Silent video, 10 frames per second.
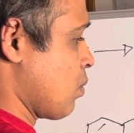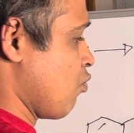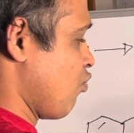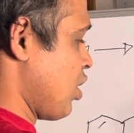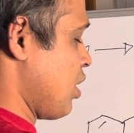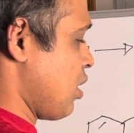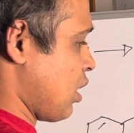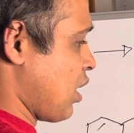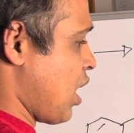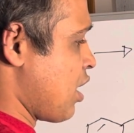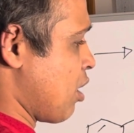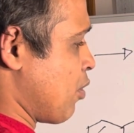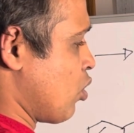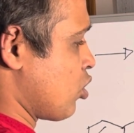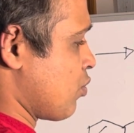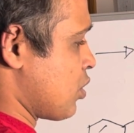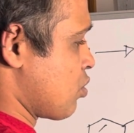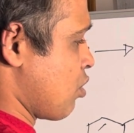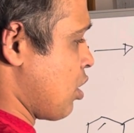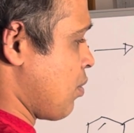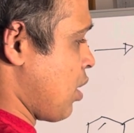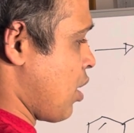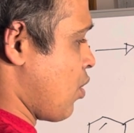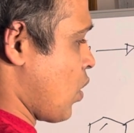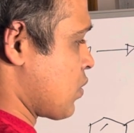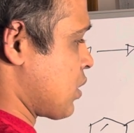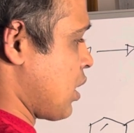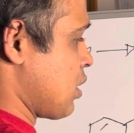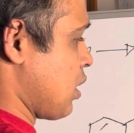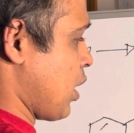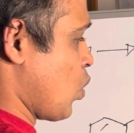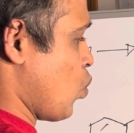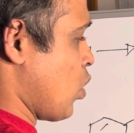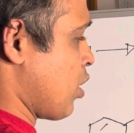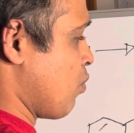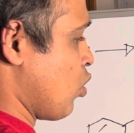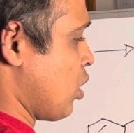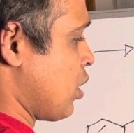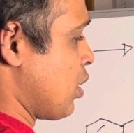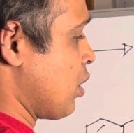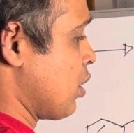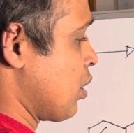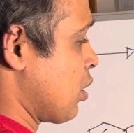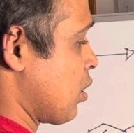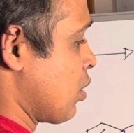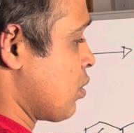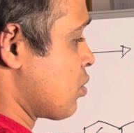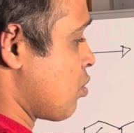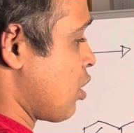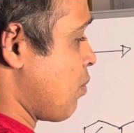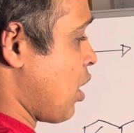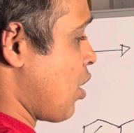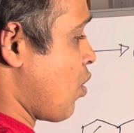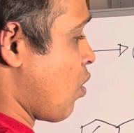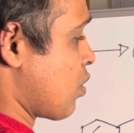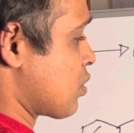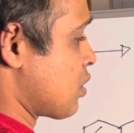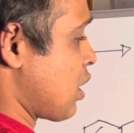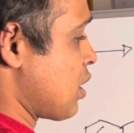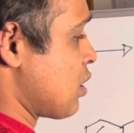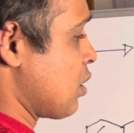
very tiny amount of the sodium hydroxide, like 1 molar sodium hydroxide,